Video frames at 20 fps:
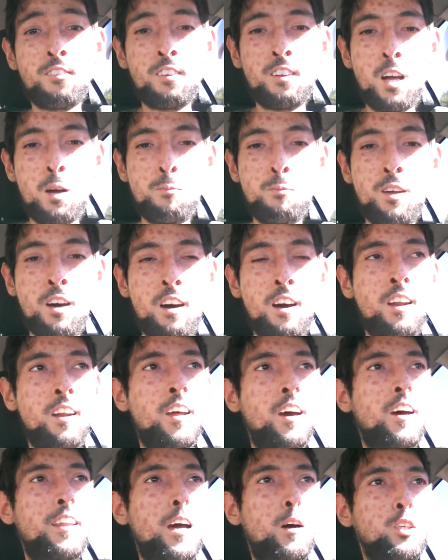I'm done.
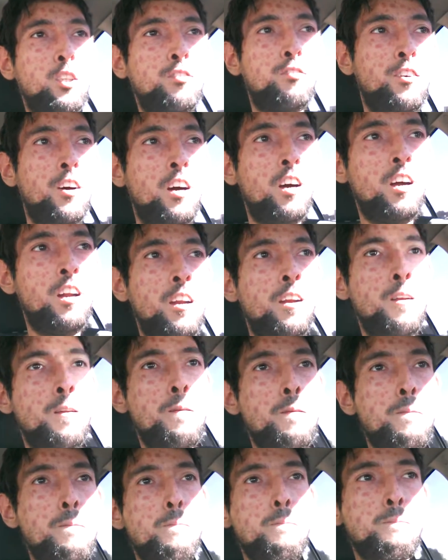That was
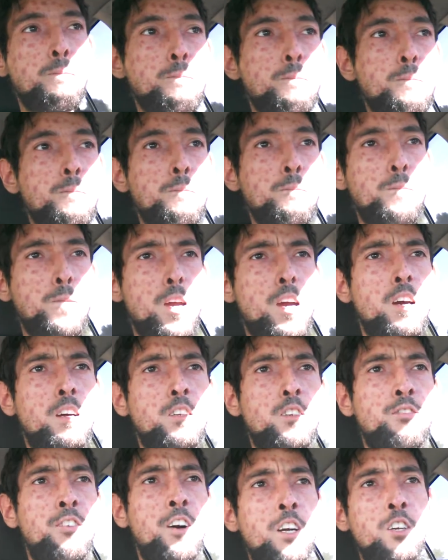fun. Yeah,
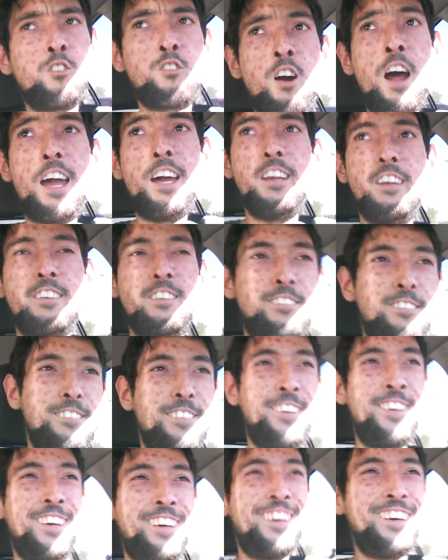it's fun. Try it.
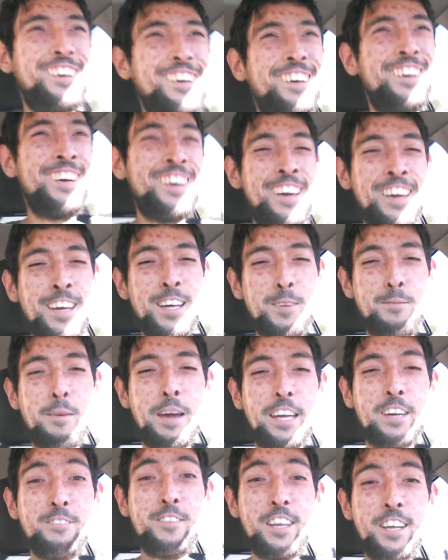
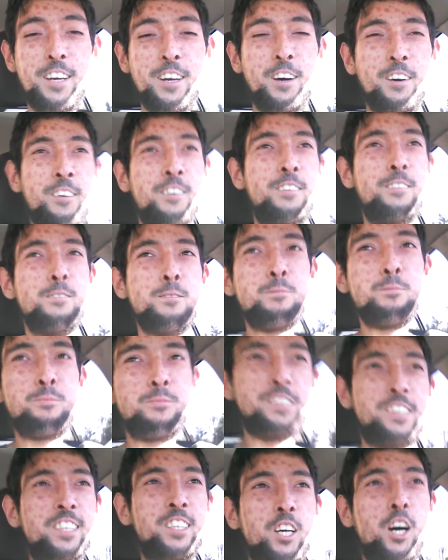Make a video.
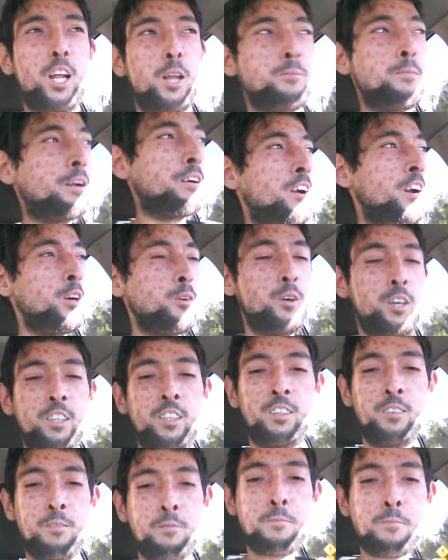This is all a mirror
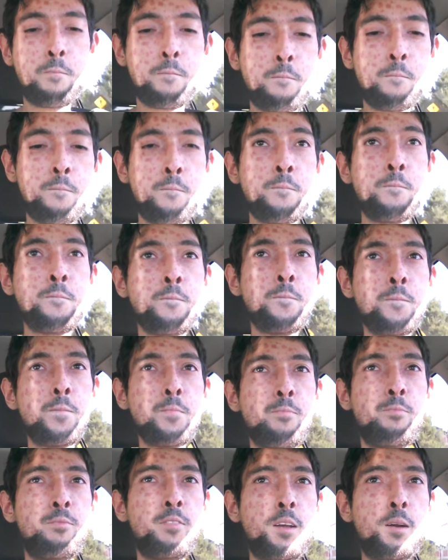anyways.
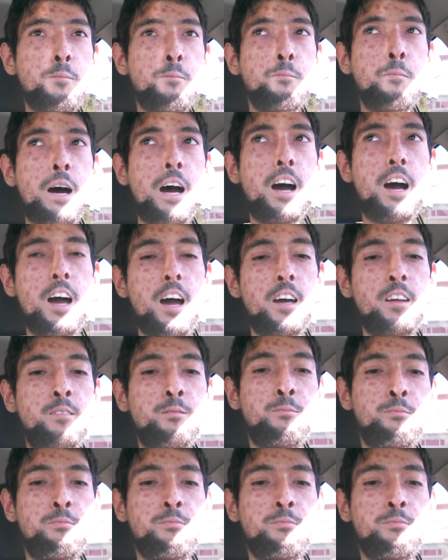Bye.